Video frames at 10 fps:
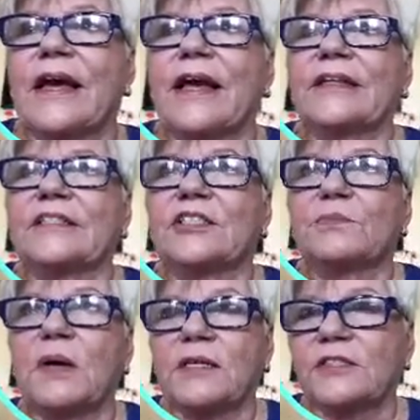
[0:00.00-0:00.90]
and it's
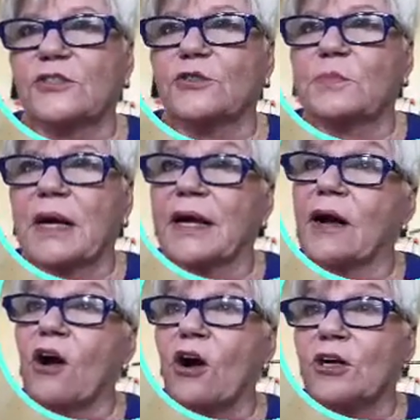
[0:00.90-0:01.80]
sponsored by
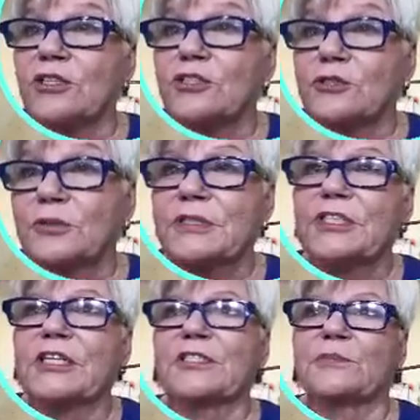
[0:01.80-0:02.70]
ARTitude
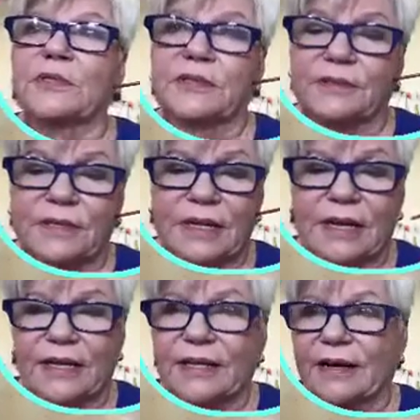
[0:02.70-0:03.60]
Adjustment.
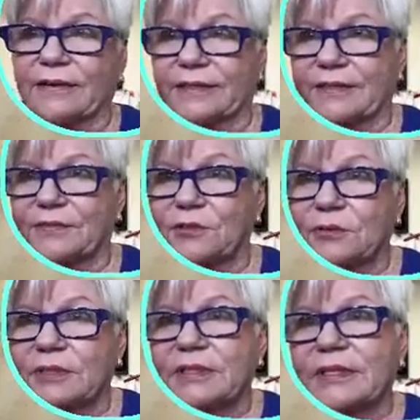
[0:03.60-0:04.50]
Now, if you
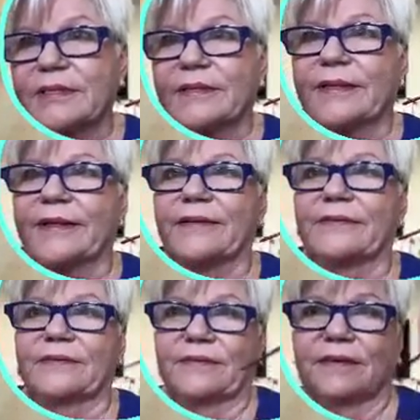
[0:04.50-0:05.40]
think
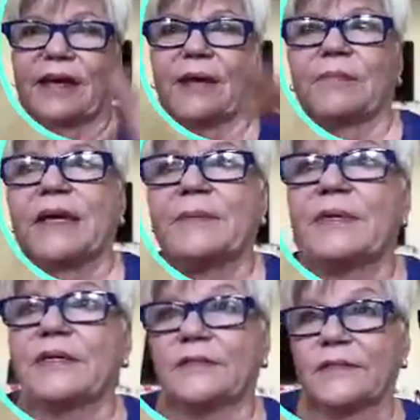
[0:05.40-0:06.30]
that I may
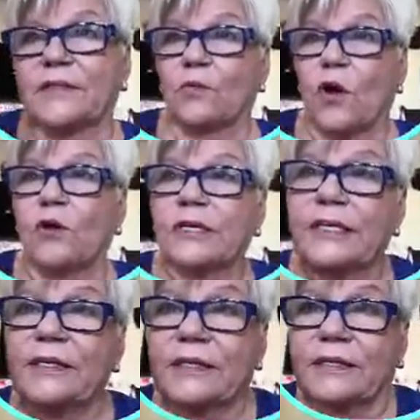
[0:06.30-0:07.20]
be a little
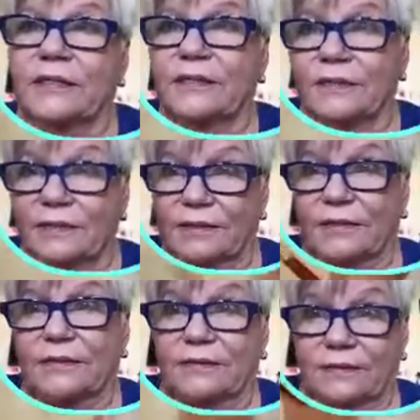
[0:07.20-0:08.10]
wonky,
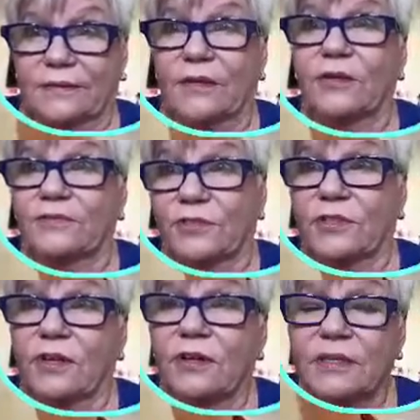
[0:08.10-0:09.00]
or if you
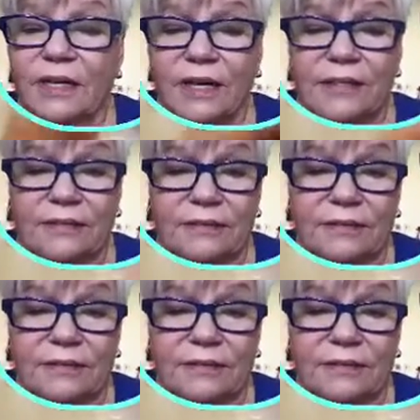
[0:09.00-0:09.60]
thought that,